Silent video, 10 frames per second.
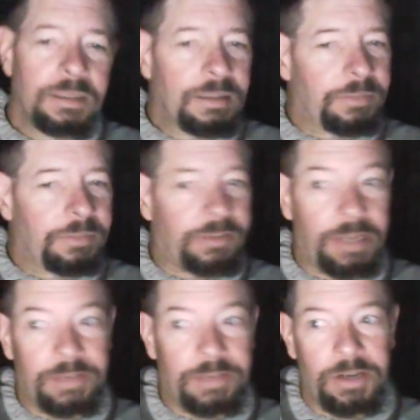But you
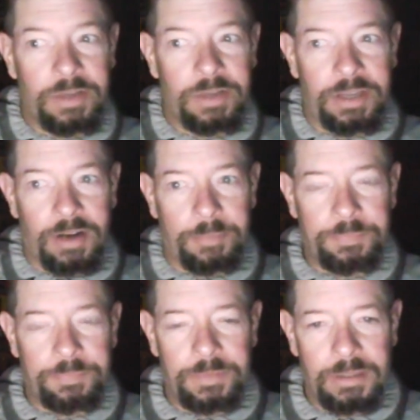never know what they're up
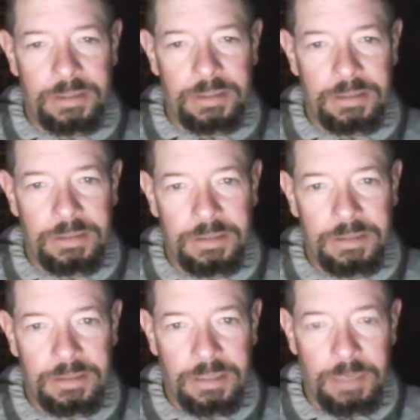
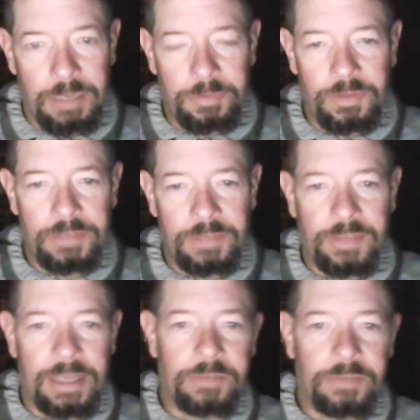up to these
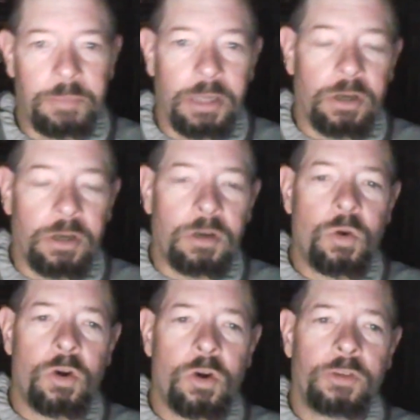days, Miller
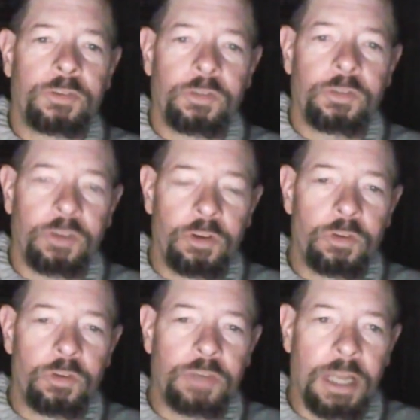Coors used to
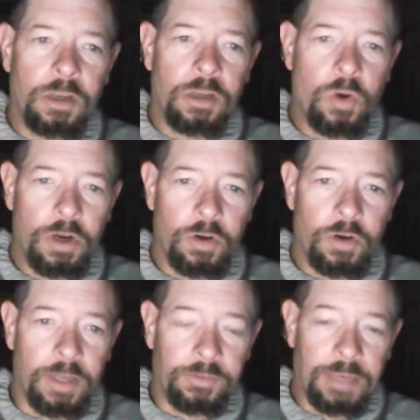use yellow corn
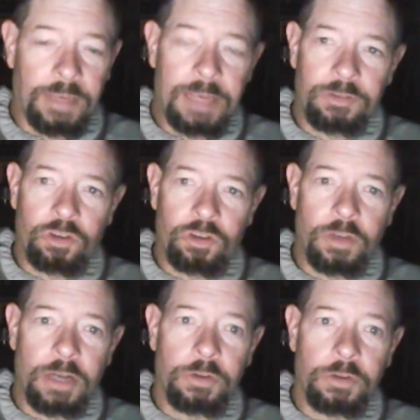grits. They even showed
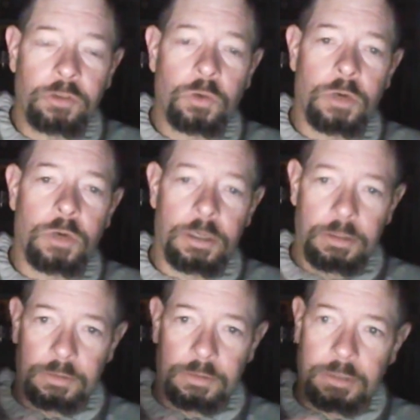that on the tour.
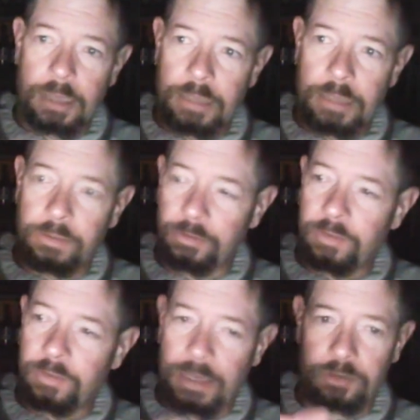They had this
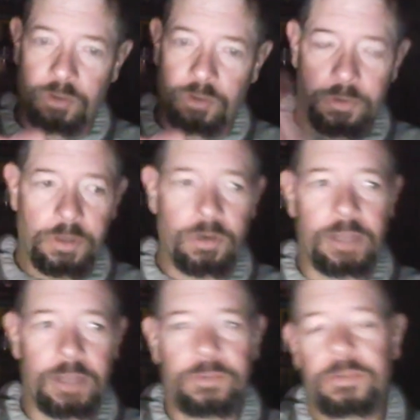container showing the
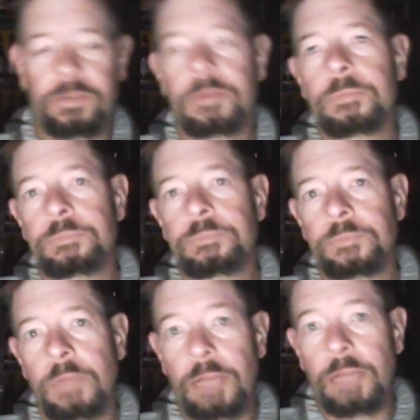grits.
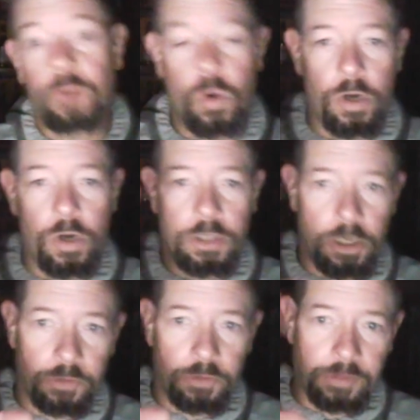That's corn
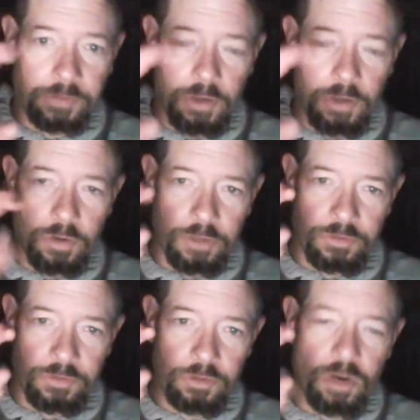kernels that's all
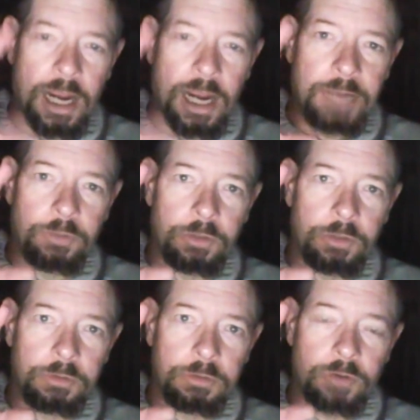crushed, dried,
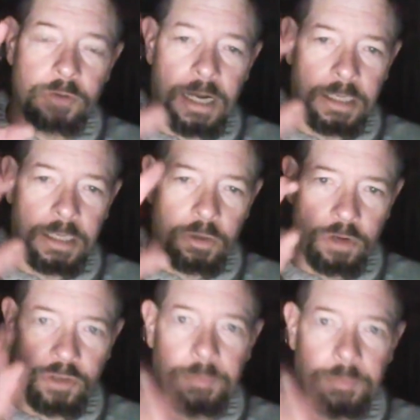real dried, and then
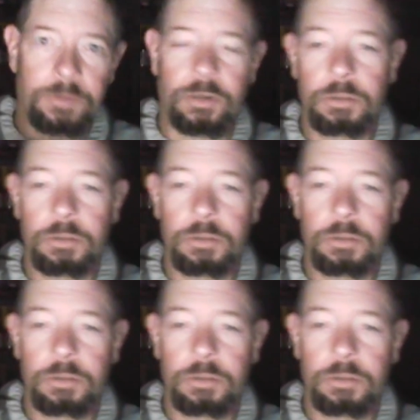crushed up into